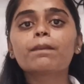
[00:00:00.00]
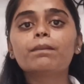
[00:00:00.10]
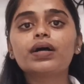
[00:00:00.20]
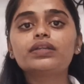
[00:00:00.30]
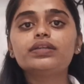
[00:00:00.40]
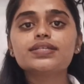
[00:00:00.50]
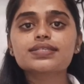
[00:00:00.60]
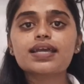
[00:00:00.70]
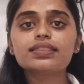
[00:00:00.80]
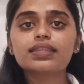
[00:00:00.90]
but
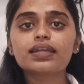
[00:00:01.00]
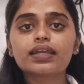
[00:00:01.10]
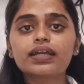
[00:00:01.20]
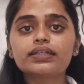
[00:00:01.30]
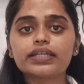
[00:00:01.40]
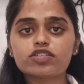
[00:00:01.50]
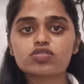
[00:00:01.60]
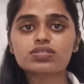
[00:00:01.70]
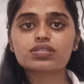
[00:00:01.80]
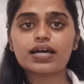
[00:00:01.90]
design thinking
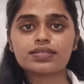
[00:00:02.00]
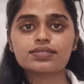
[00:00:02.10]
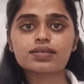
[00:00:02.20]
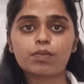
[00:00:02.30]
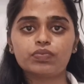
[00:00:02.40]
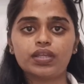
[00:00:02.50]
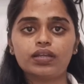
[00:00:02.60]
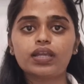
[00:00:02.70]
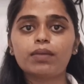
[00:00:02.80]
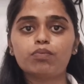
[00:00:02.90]
teaches us
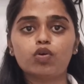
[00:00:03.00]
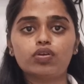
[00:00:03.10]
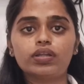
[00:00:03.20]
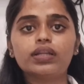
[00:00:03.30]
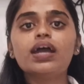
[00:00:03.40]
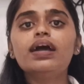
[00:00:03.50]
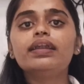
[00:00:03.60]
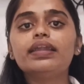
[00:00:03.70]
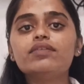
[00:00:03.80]
something important.